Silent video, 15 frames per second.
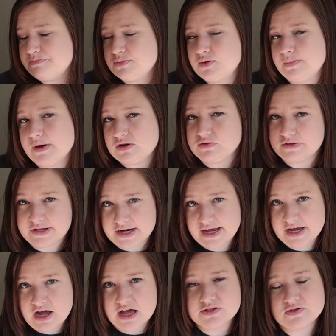the bundle that
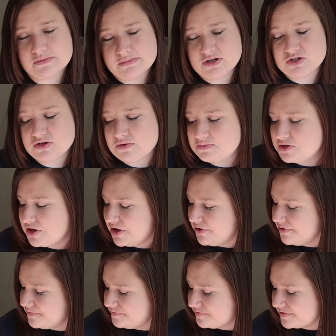I got, so I'm gonna show them to you.